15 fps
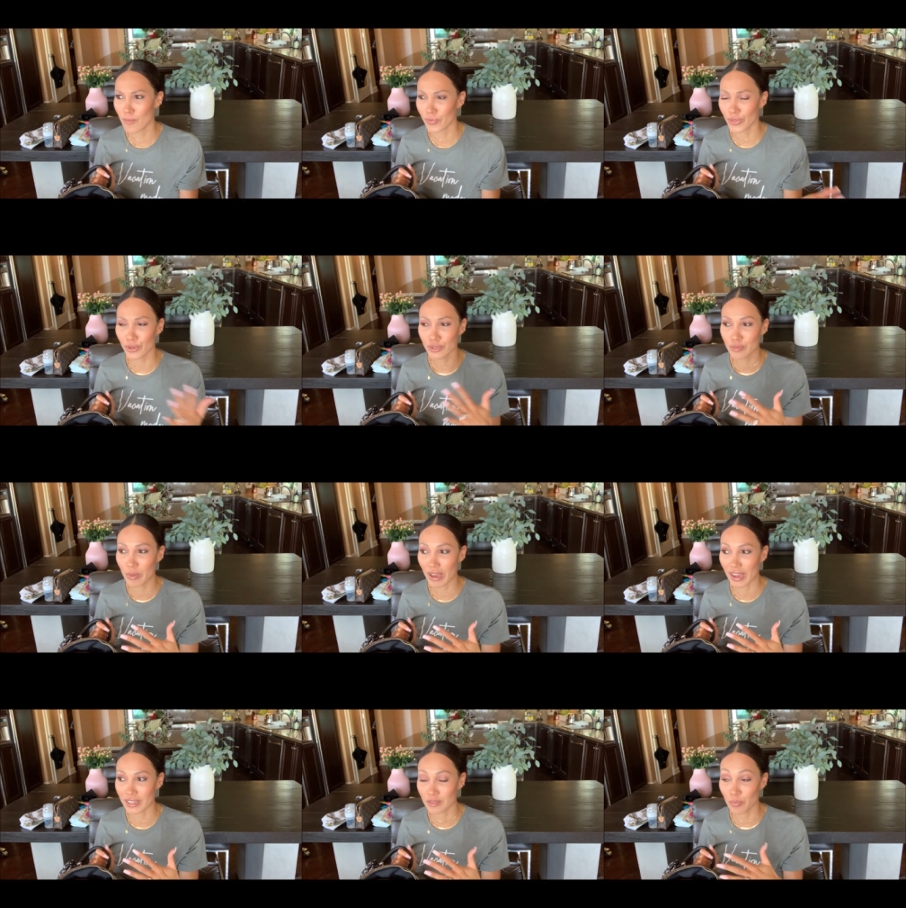those
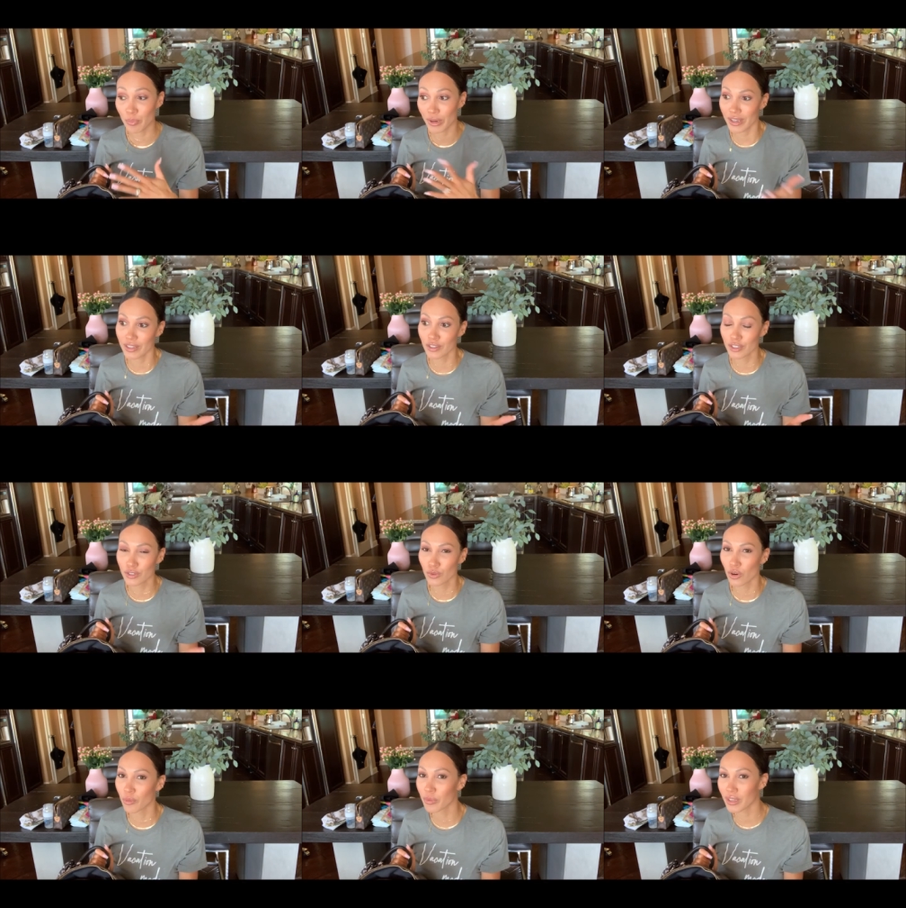bags, but they're
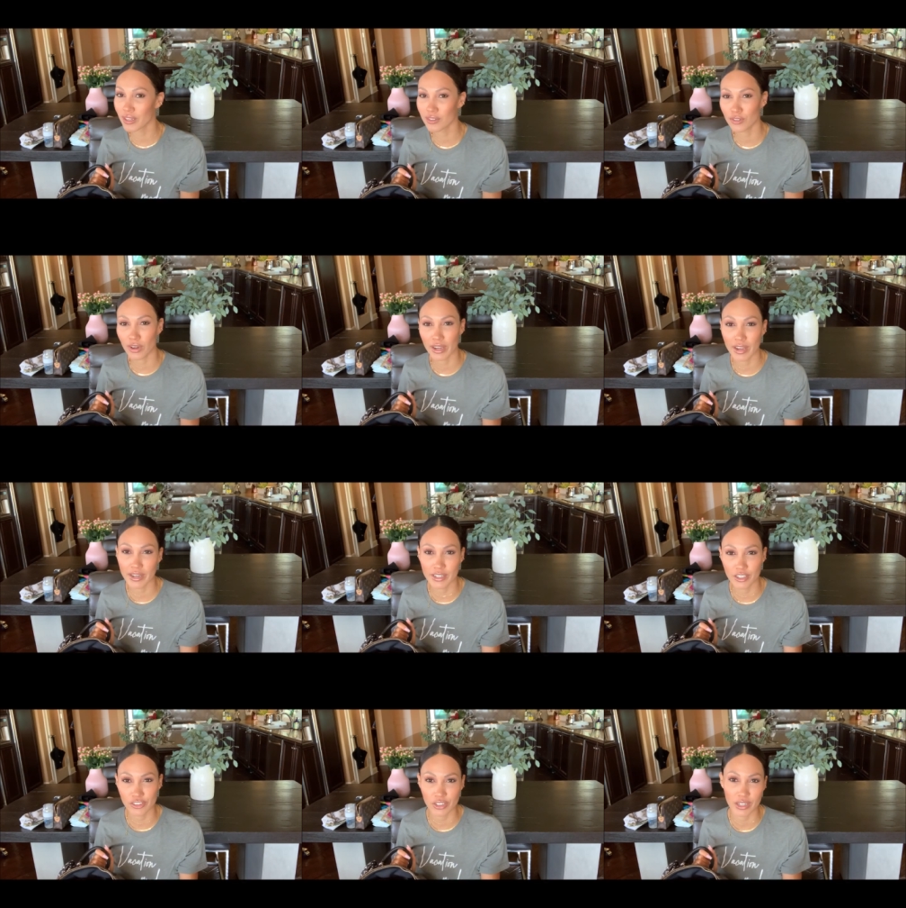normally in great
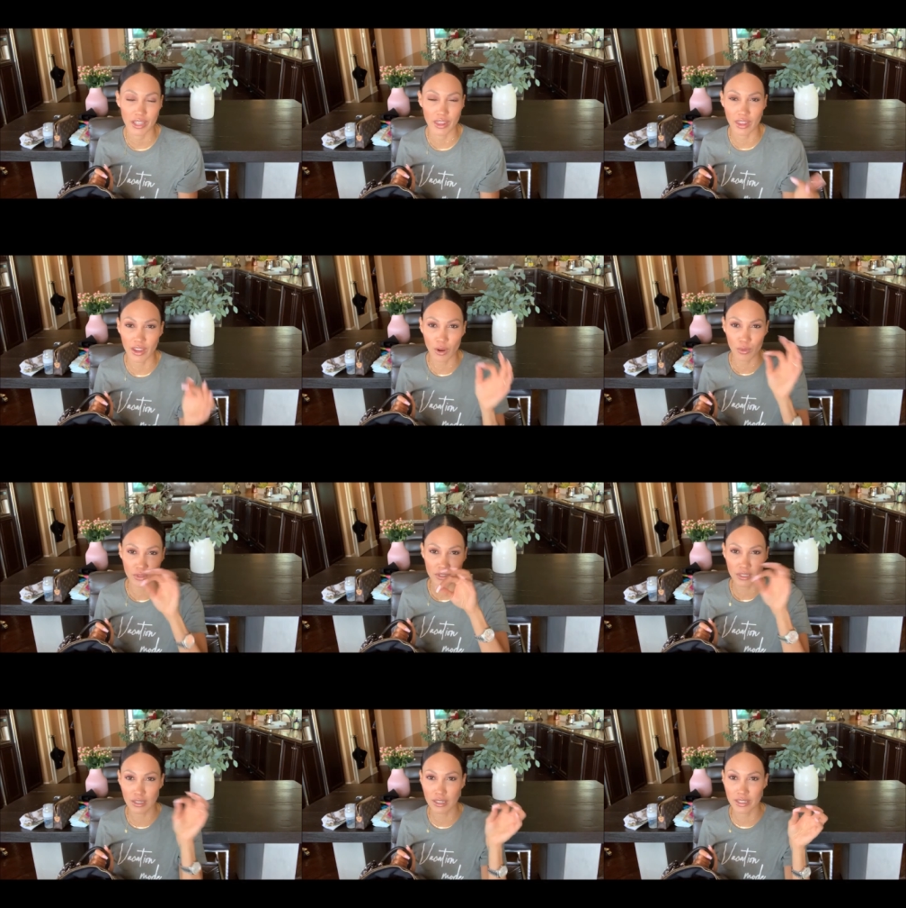condition, and they always
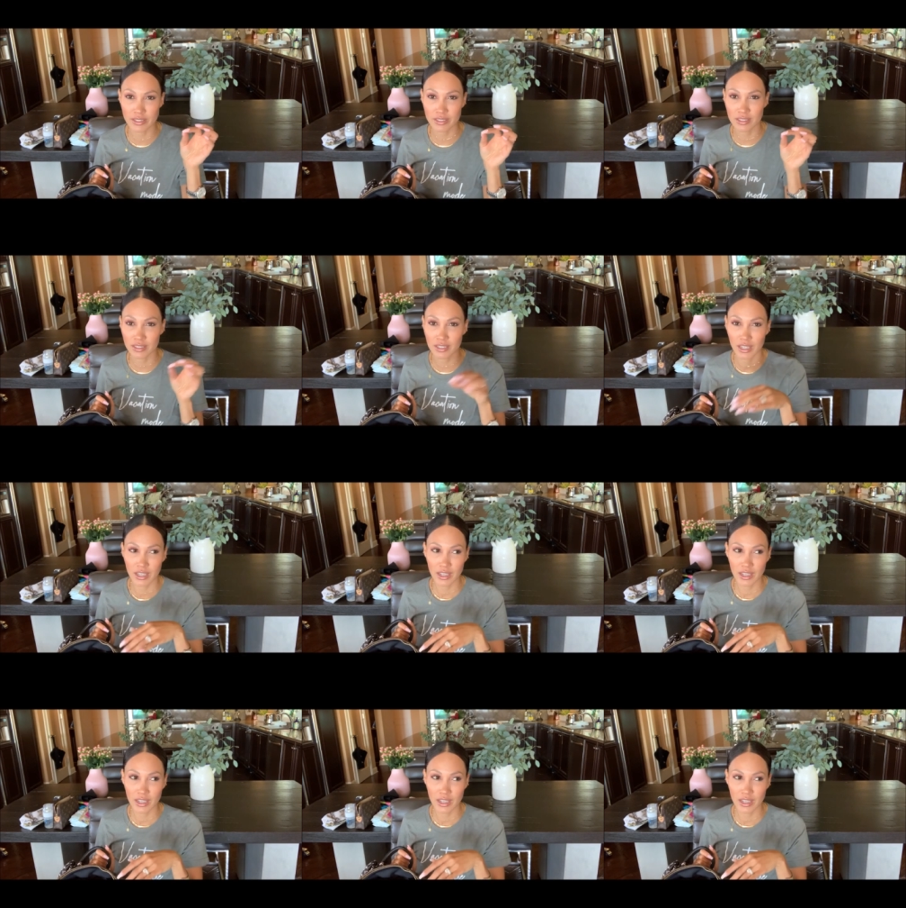list,